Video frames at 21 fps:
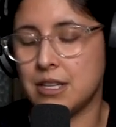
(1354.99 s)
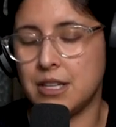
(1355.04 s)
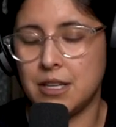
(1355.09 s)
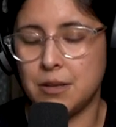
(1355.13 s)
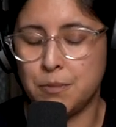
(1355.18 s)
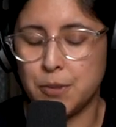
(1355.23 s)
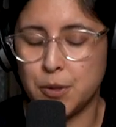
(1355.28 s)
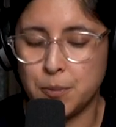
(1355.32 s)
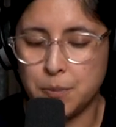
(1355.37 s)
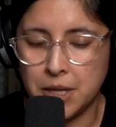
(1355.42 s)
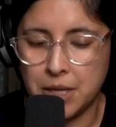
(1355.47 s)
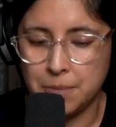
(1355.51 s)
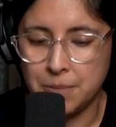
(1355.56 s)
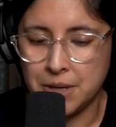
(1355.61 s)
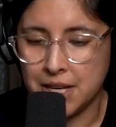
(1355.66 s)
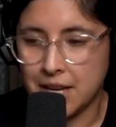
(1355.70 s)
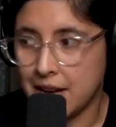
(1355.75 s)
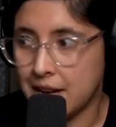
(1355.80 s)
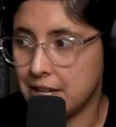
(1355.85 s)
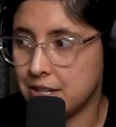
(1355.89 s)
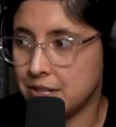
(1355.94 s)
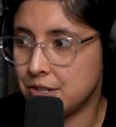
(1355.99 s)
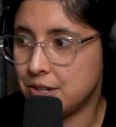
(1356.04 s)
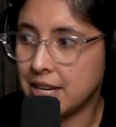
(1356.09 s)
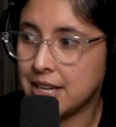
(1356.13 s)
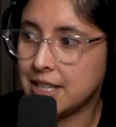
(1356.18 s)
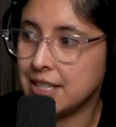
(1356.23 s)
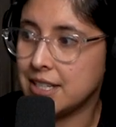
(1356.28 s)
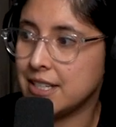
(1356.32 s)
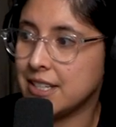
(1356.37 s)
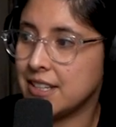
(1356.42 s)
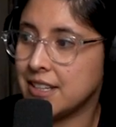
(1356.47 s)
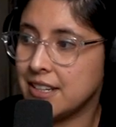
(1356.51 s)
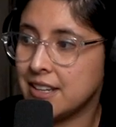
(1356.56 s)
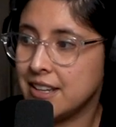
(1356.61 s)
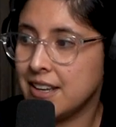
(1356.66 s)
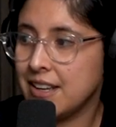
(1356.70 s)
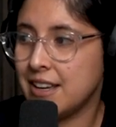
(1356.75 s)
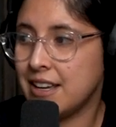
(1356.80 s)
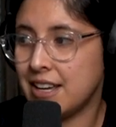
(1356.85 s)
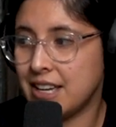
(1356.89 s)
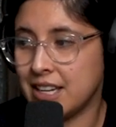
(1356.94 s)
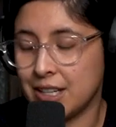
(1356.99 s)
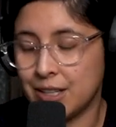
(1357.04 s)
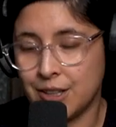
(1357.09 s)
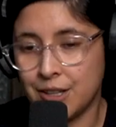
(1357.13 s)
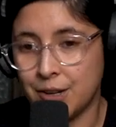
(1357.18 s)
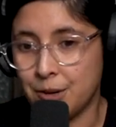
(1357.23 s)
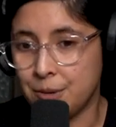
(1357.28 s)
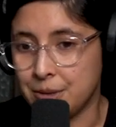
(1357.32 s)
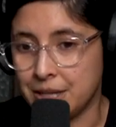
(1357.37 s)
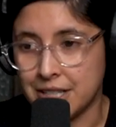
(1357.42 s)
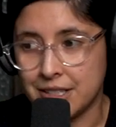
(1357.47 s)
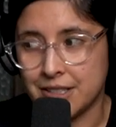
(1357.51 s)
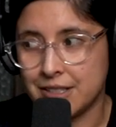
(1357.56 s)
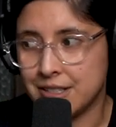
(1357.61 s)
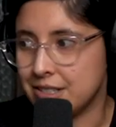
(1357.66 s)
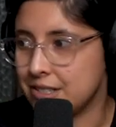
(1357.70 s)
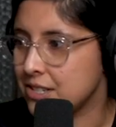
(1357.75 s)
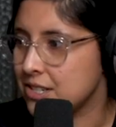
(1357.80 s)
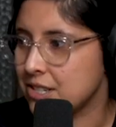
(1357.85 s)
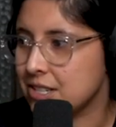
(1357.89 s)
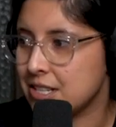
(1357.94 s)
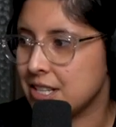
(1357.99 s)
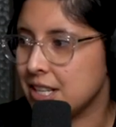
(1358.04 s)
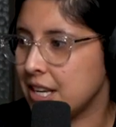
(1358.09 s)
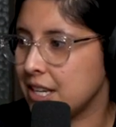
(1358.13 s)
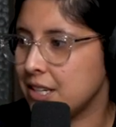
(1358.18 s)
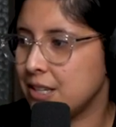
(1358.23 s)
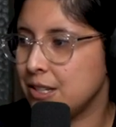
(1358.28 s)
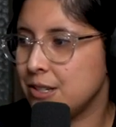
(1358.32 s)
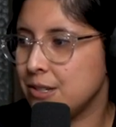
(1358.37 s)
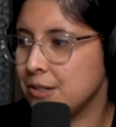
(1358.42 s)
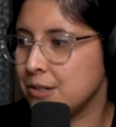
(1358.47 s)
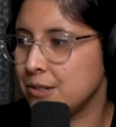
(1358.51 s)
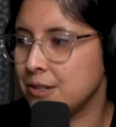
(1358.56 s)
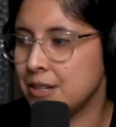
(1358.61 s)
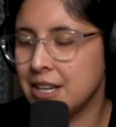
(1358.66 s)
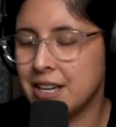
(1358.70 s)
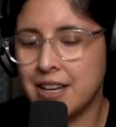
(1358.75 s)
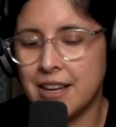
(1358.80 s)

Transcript: keep your baby hydrated and glowing just like you.